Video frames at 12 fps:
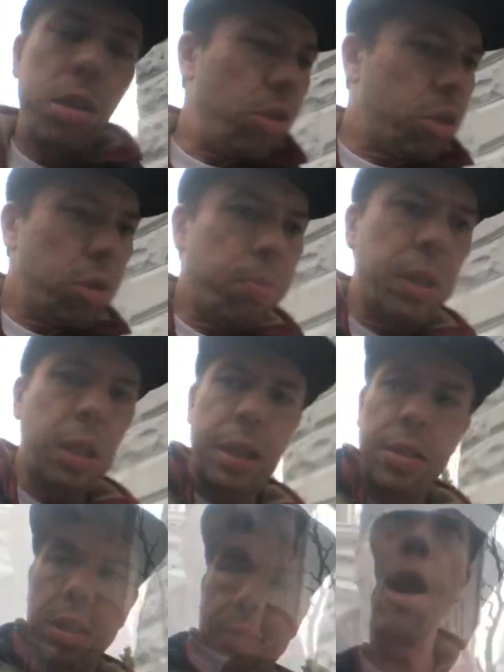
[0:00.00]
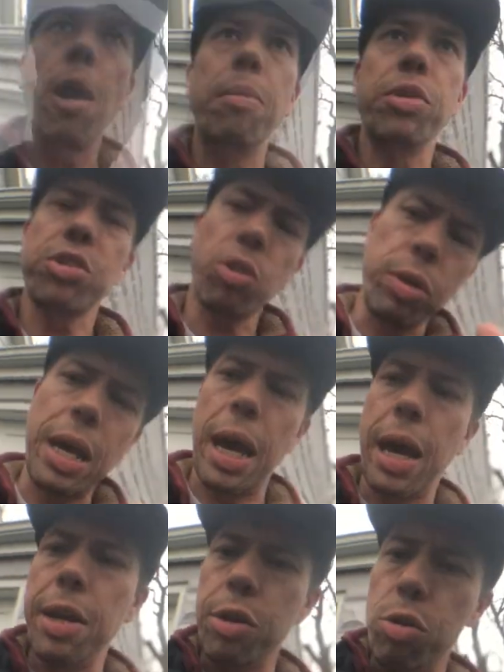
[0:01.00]
You could be lazy. So
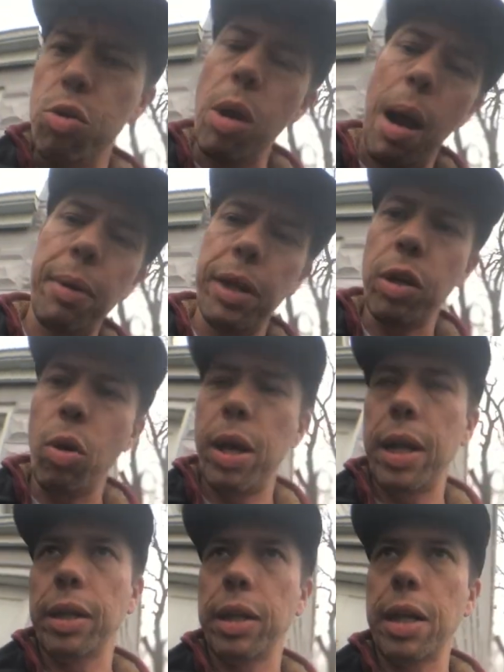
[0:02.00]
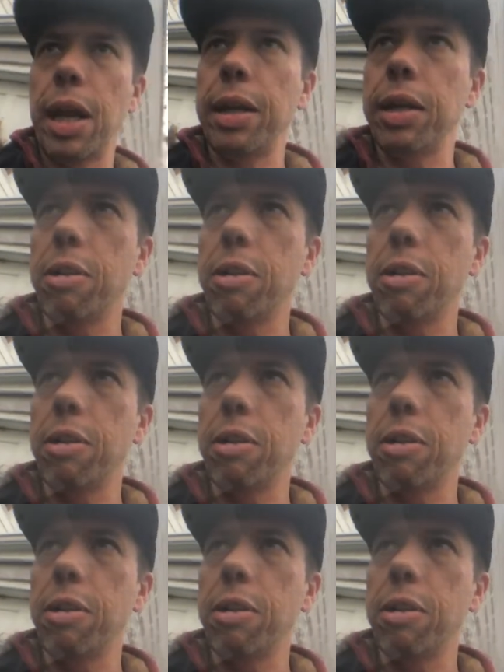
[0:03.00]
yeah, anywho, I'm going to go ahead and get out of